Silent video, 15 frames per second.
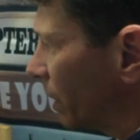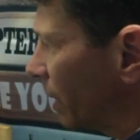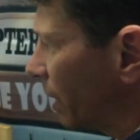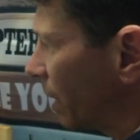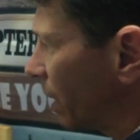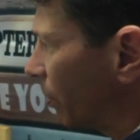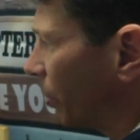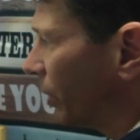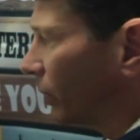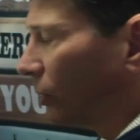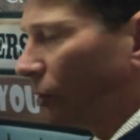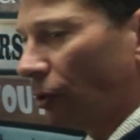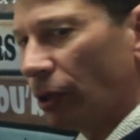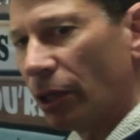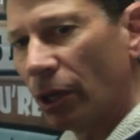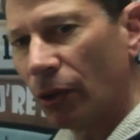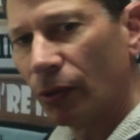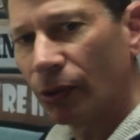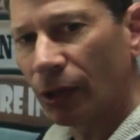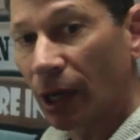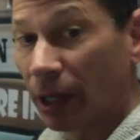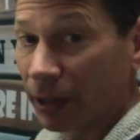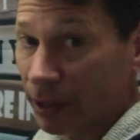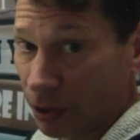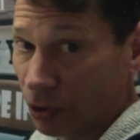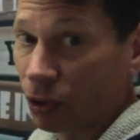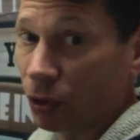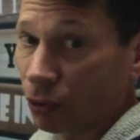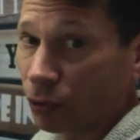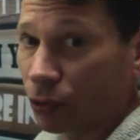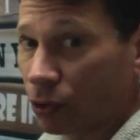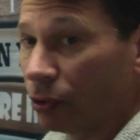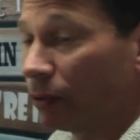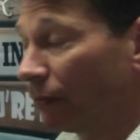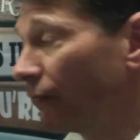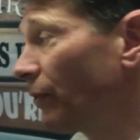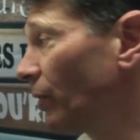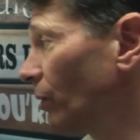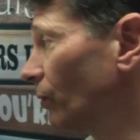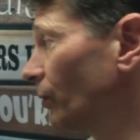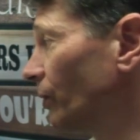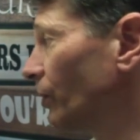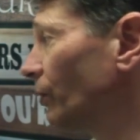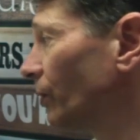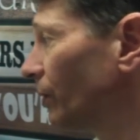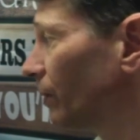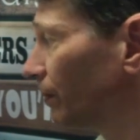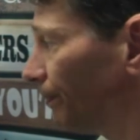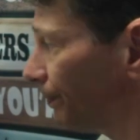And I'll put a little nose on there. Turtles do have noses.